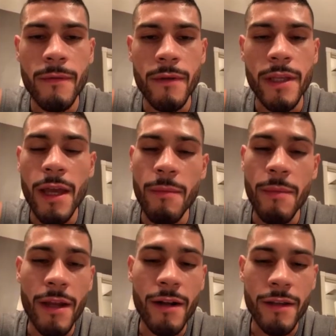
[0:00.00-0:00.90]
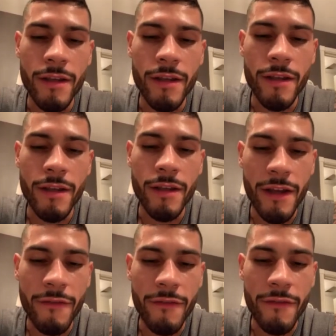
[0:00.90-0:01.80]
Yeah, man. They can
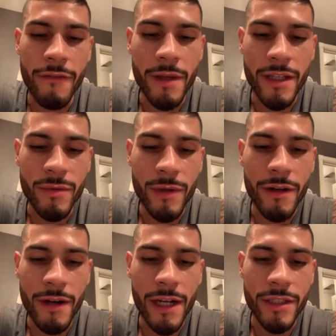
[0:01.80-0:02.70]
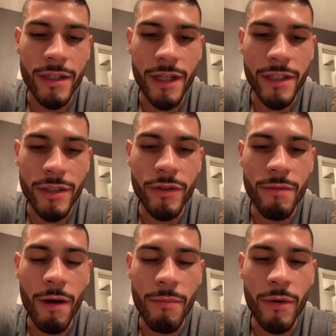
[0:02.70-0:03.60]
follow me on Twitter at Junior
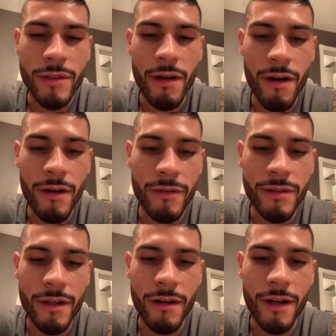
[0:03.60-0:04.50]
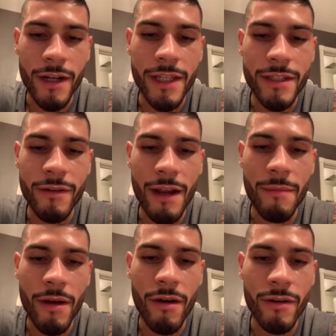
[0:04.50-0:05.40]
Barboza Arnold, or on Instagram
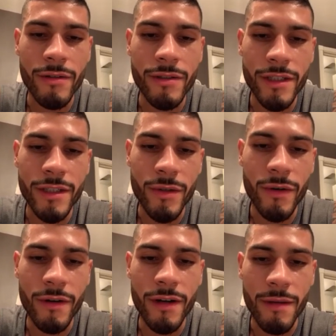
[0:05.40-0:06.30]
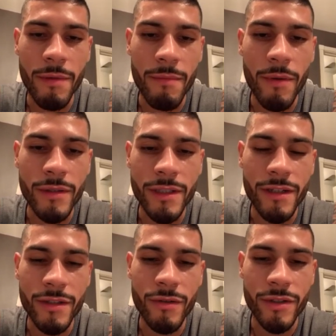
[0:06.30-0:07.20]
at
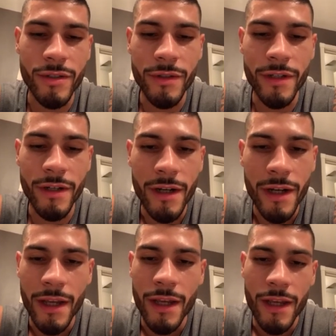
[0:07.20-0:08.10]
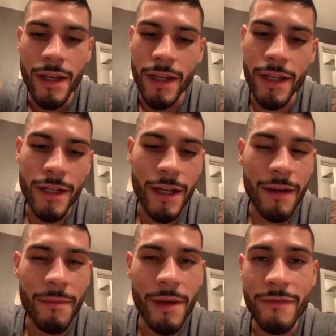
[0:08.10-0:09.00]
Arnold_Barboza_Junior. And
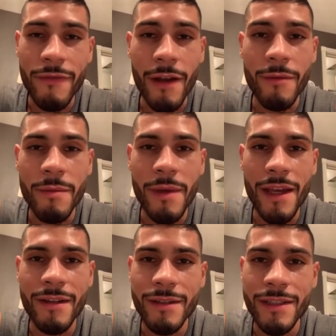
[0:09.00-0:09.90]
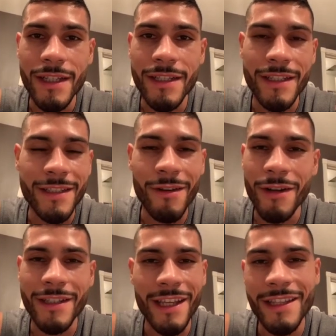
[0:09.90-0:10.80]
man, follow me, man. Let's
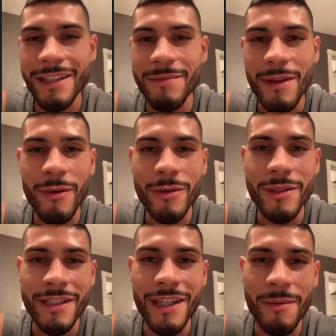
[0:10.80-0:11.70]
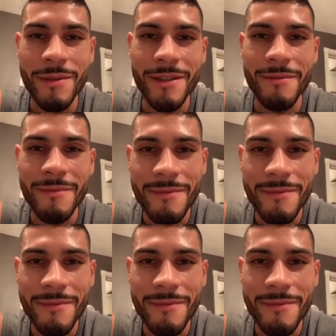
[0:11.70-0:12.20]
get this, man. Road to the championship.